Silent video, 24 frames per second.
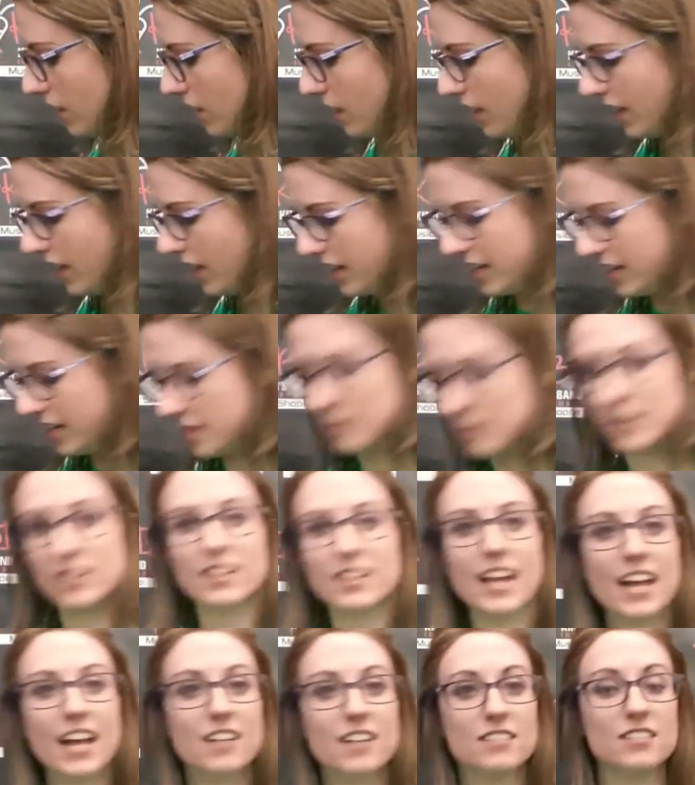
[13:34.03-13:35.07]
The
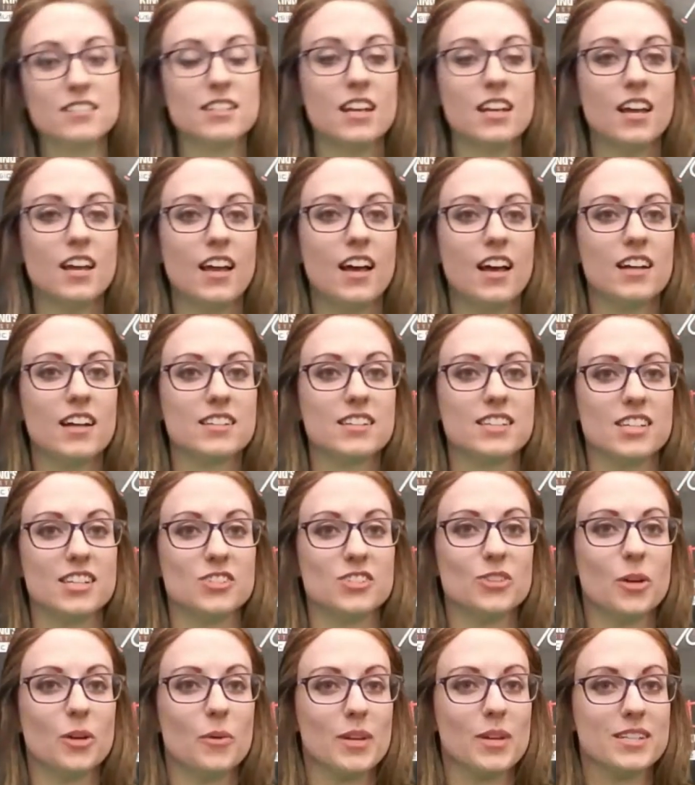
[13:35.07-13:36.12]
last
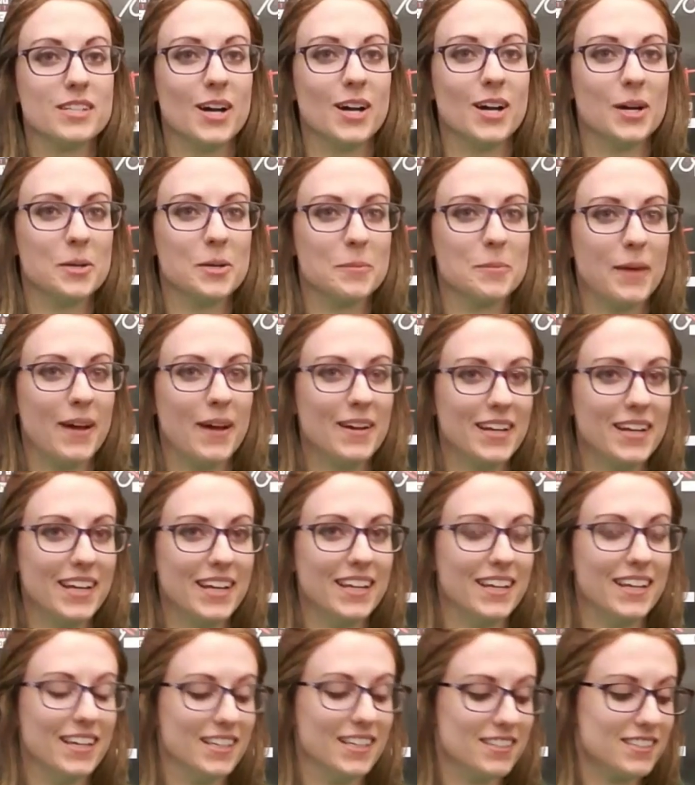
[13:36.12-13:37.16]
accessory I want to talk about
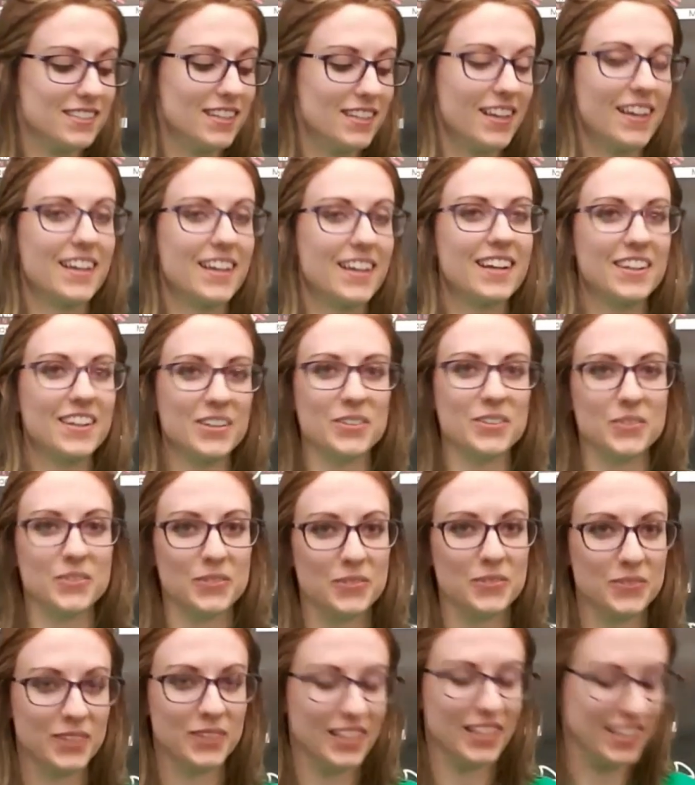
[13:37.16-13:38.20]
is really